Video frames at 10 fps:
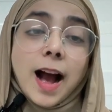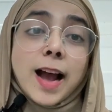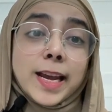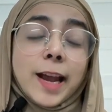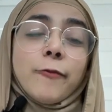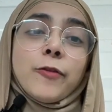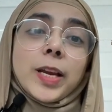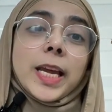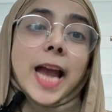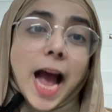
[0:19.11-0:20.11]
I am
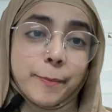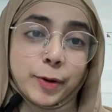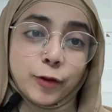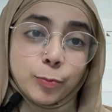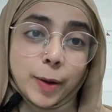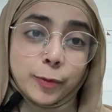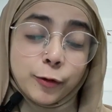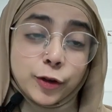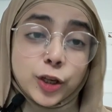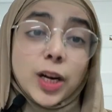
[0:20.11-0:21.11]
very happy with my
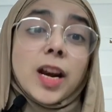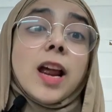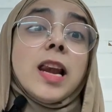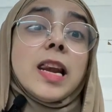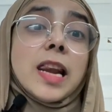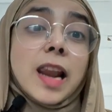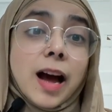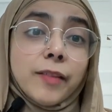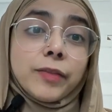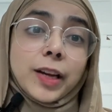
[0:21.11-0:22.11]
profession and I
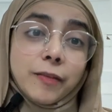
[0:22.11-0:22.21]
love